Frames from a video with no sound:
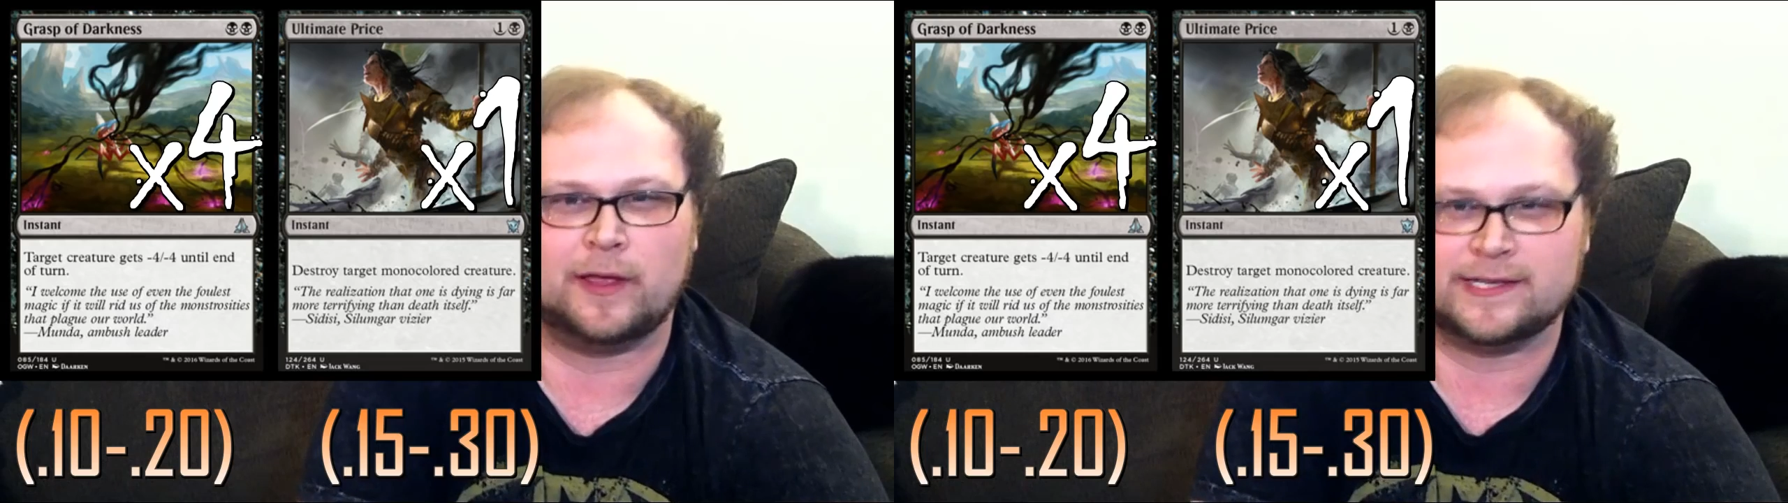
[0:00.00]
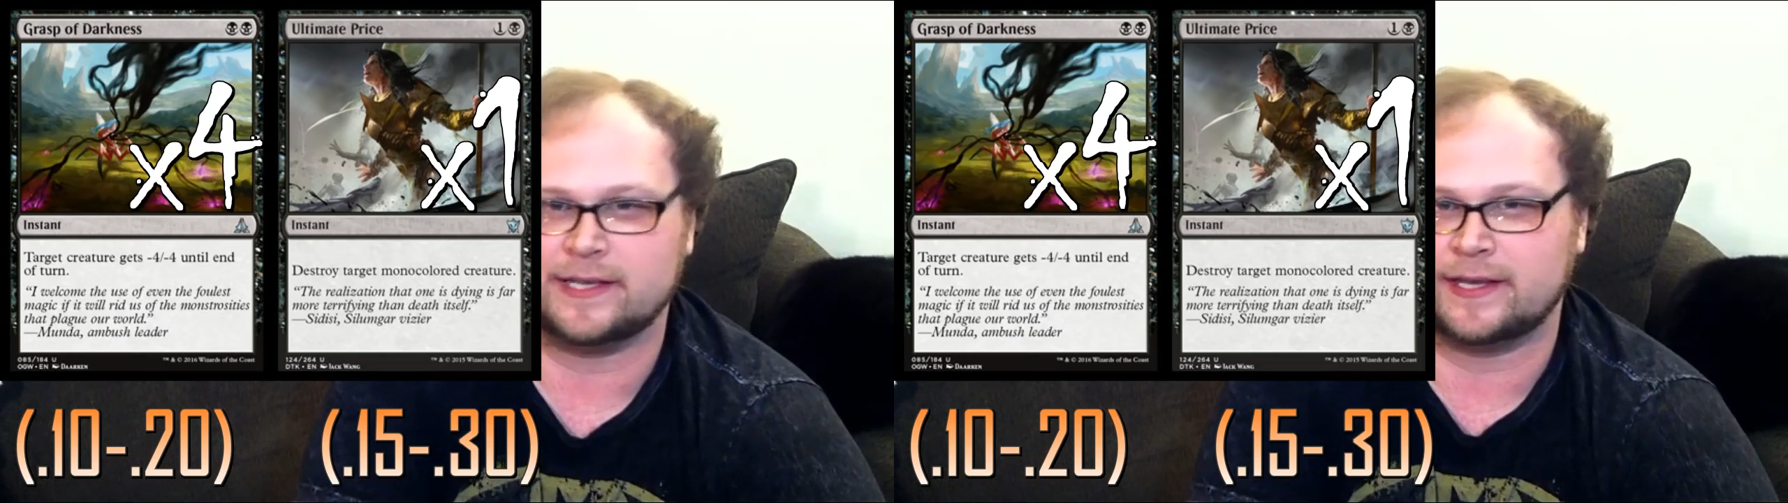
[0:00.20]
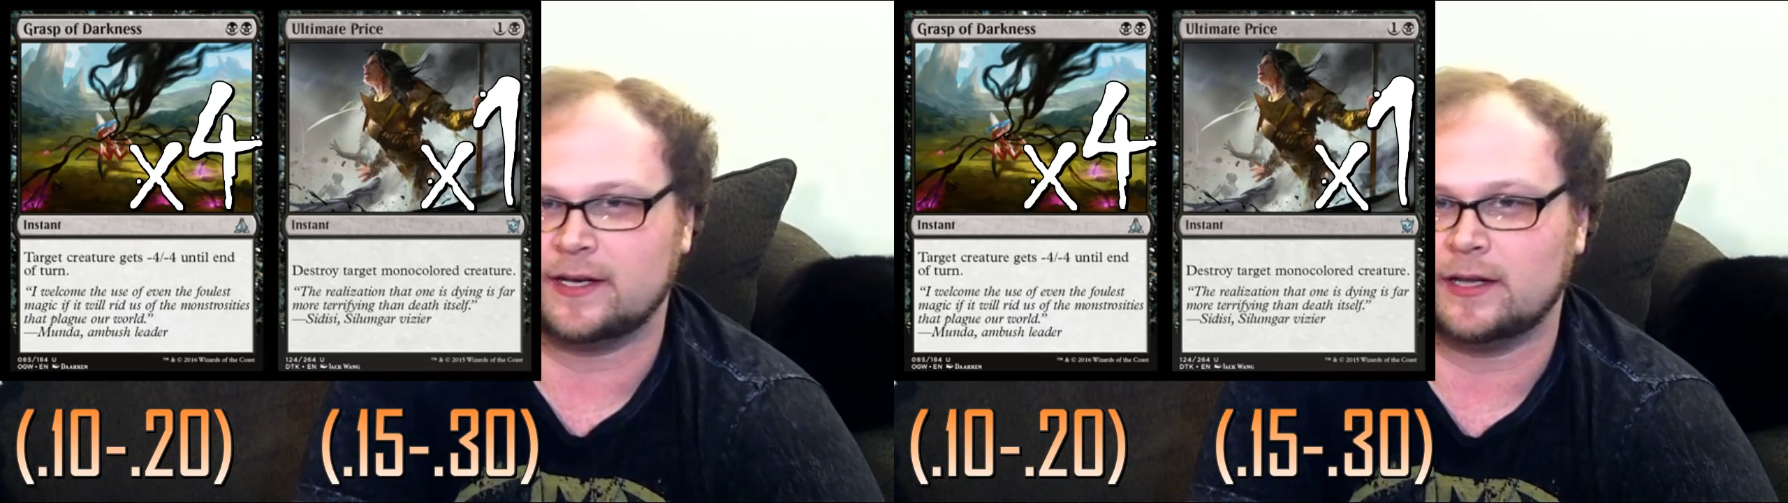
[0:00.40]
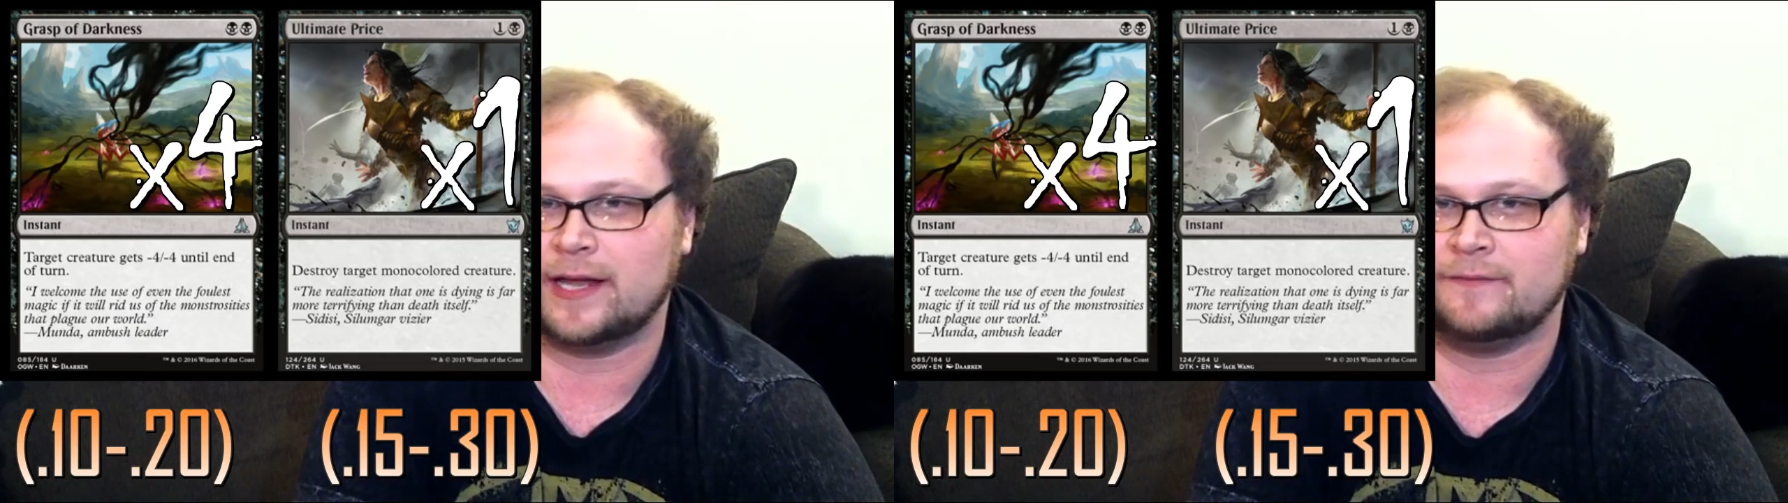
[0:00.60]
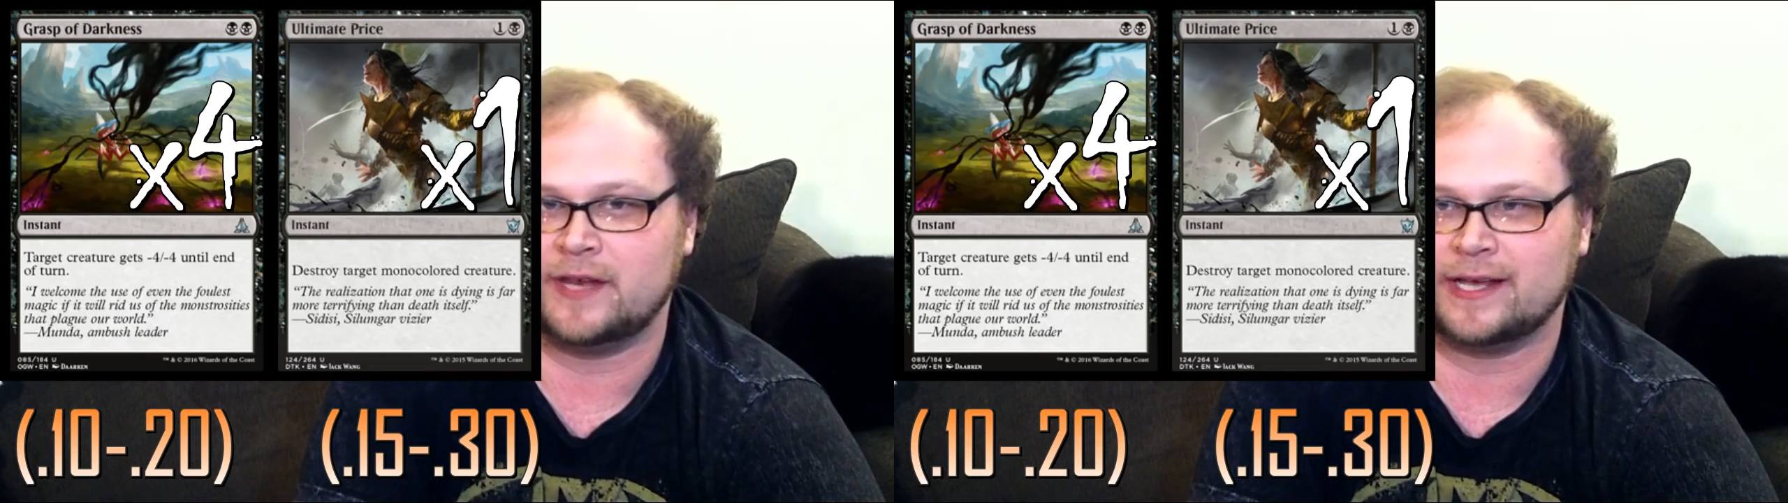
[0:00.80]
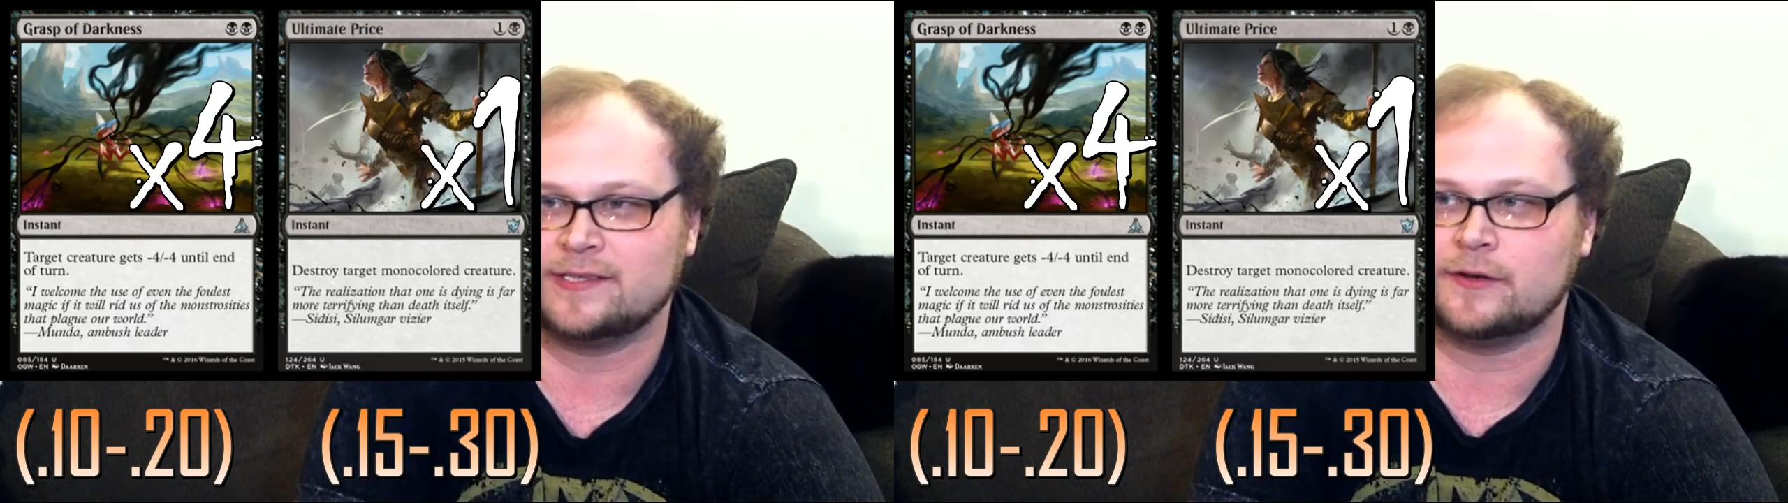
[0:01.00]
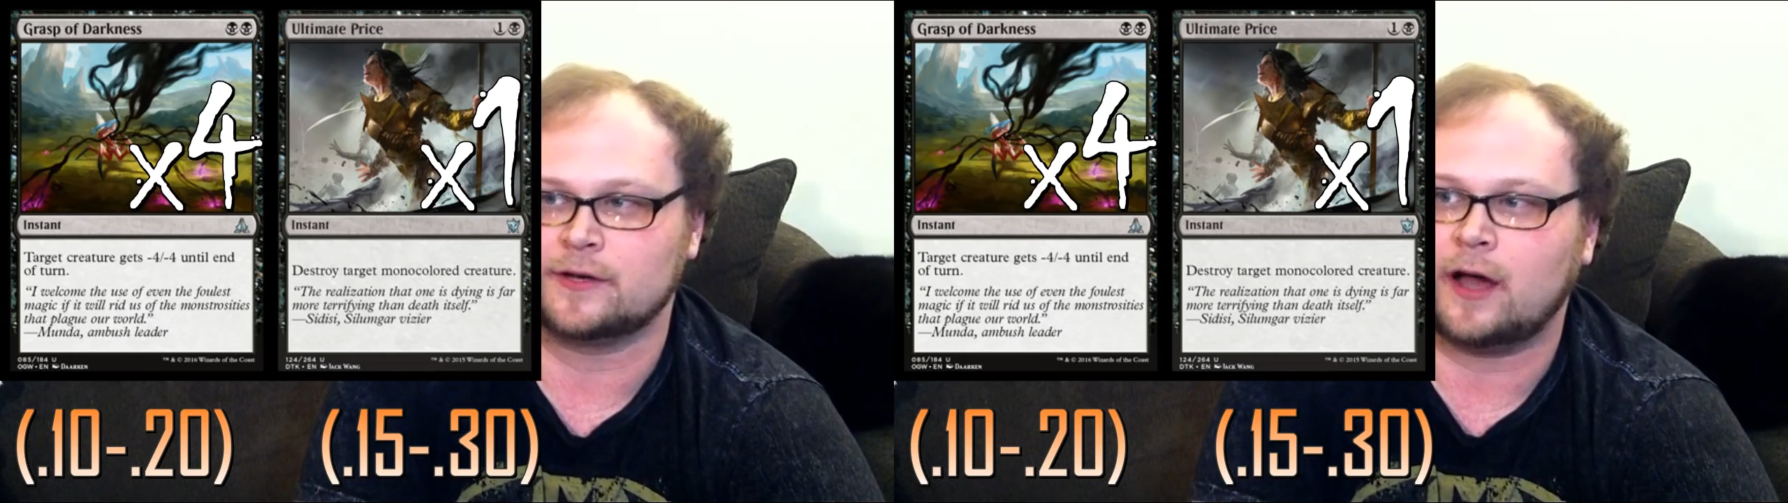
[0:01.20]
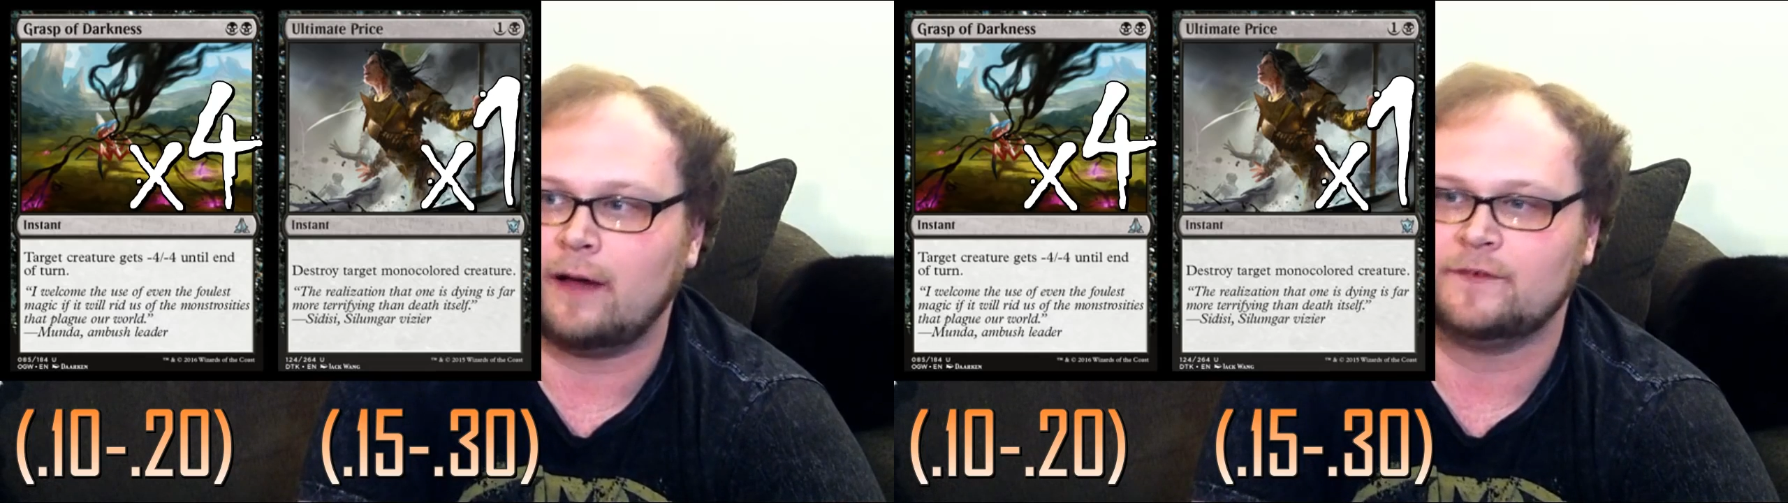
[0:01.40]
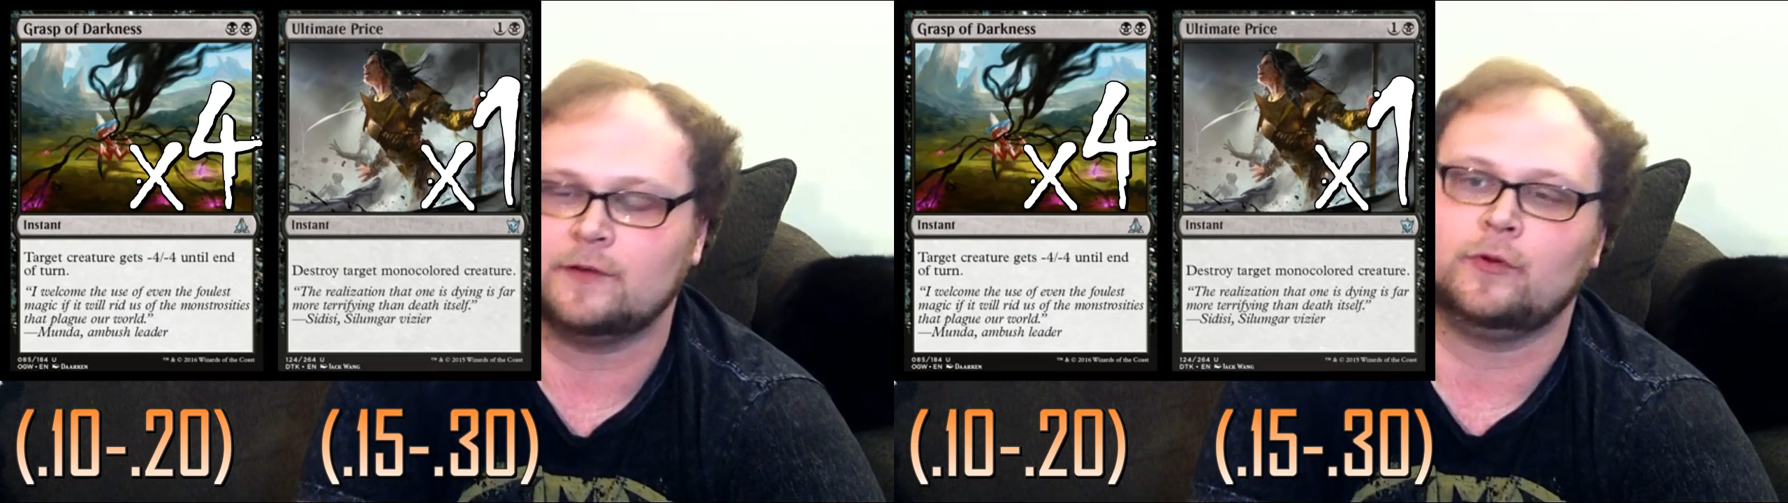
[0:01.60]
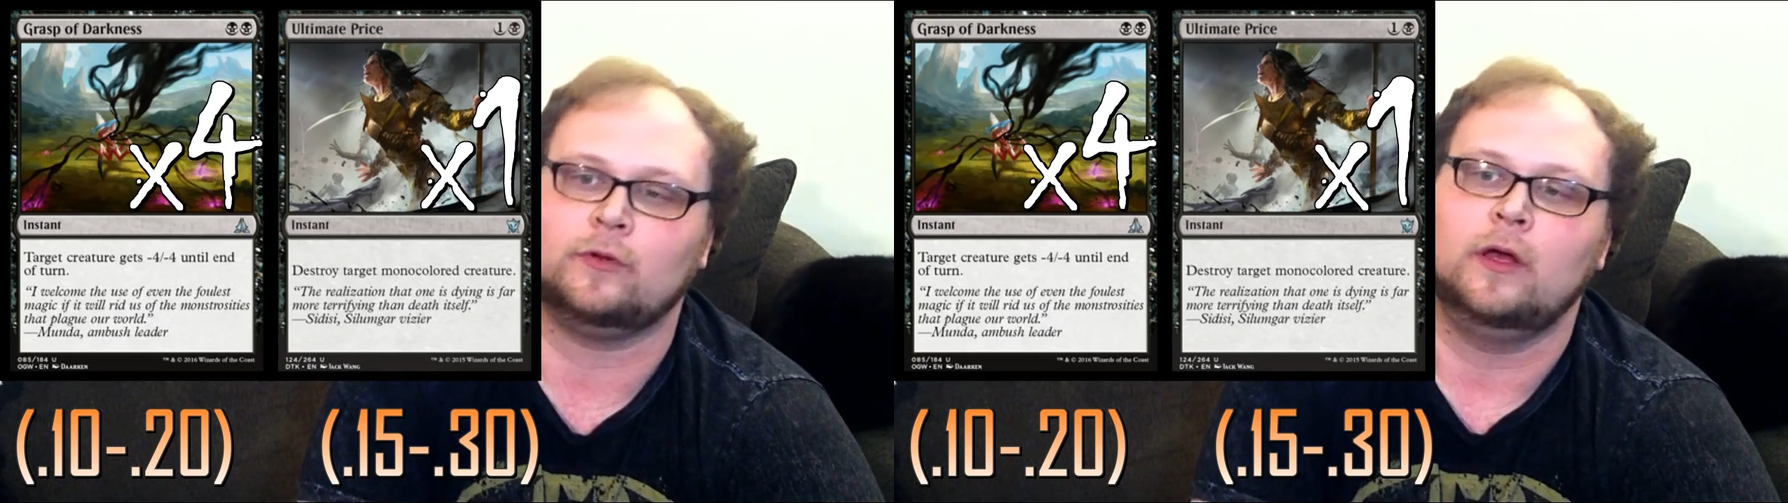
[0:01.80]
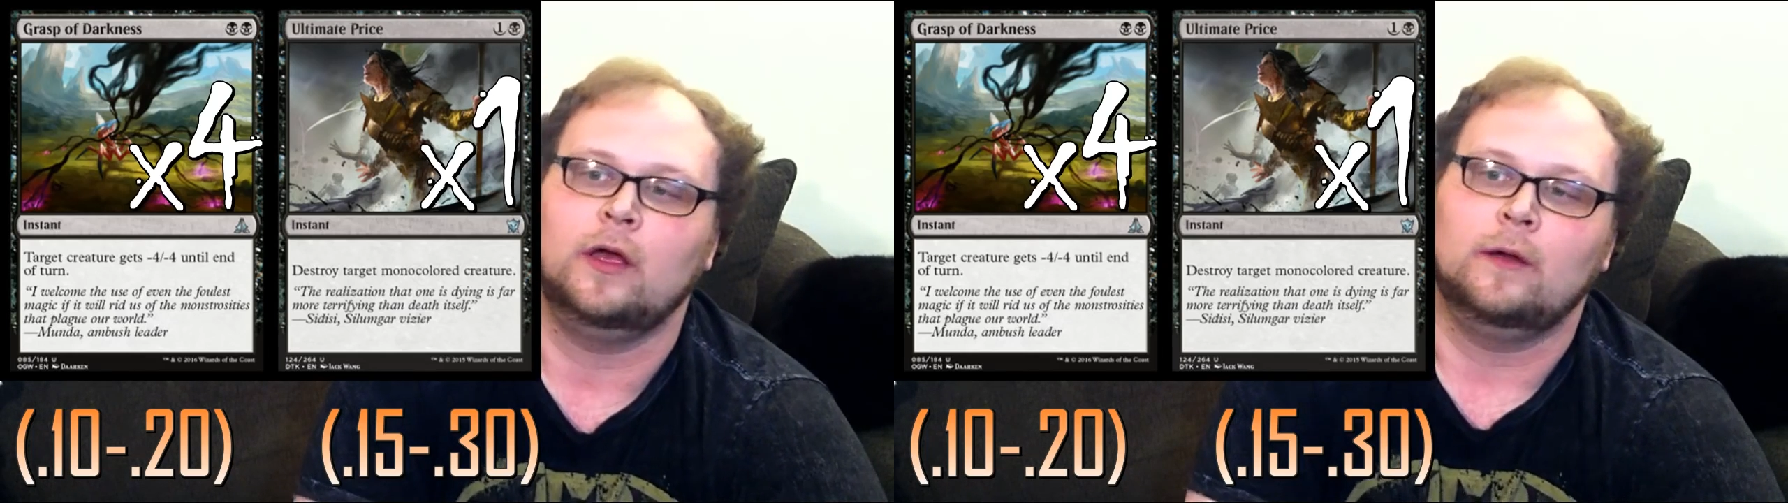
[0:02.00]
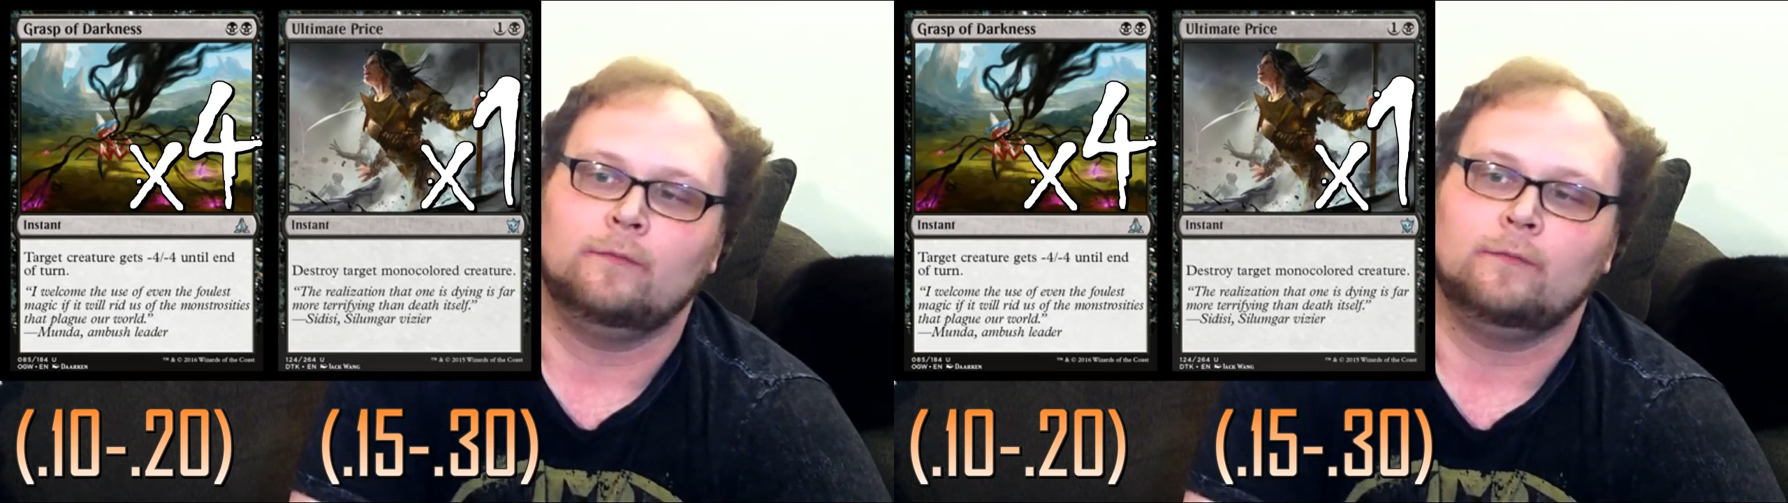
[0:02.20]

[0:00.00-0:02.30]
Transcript: its place, I think, in a lot of decks that are comfortable